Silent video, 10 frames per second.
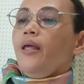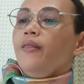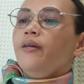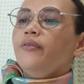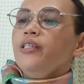
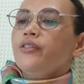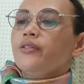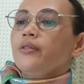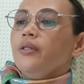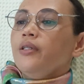The
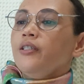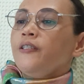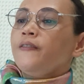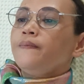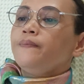reasons,
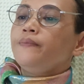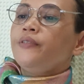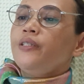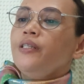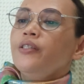the
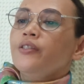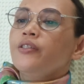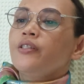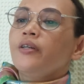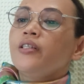
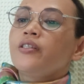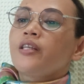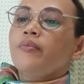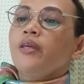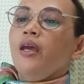reasons there are
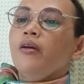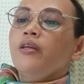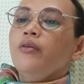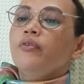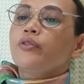some
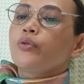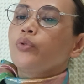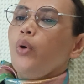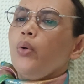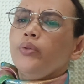caregivers who
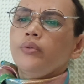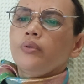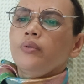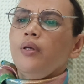don't